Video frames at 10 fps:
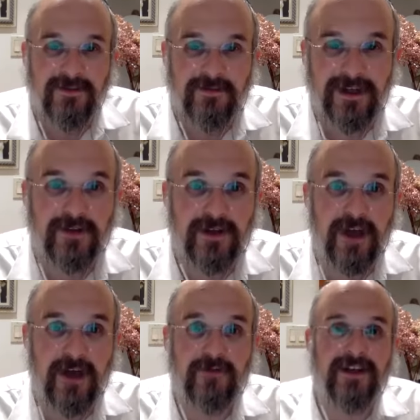But if
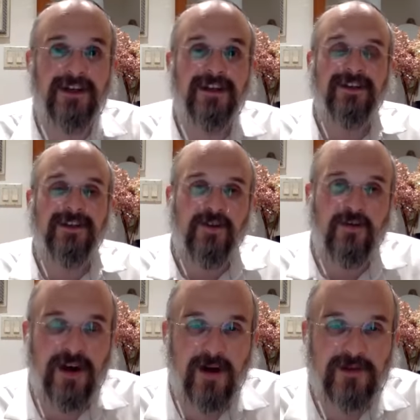every
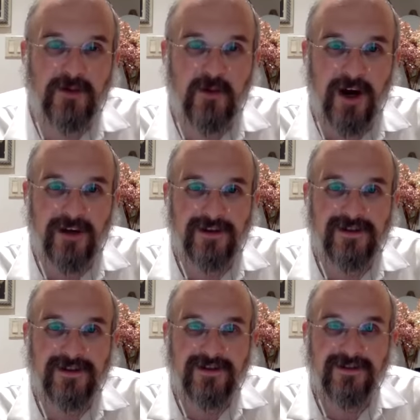four amas requires,
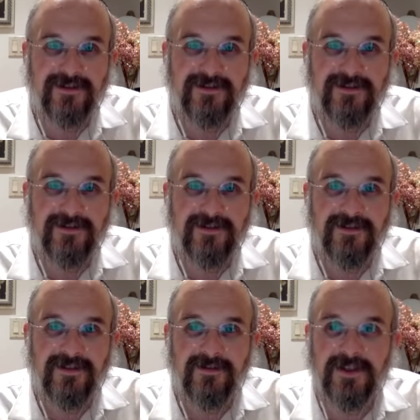
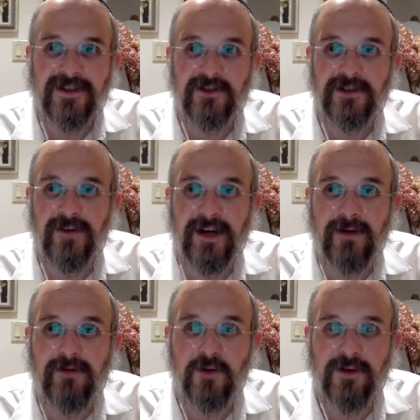what's 30 divided by
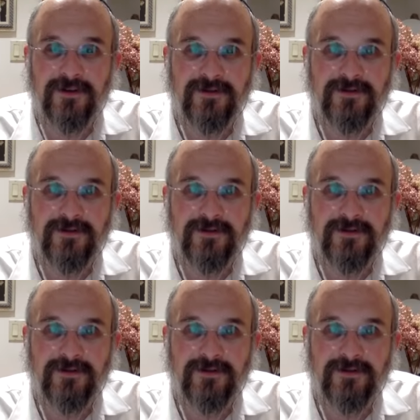four?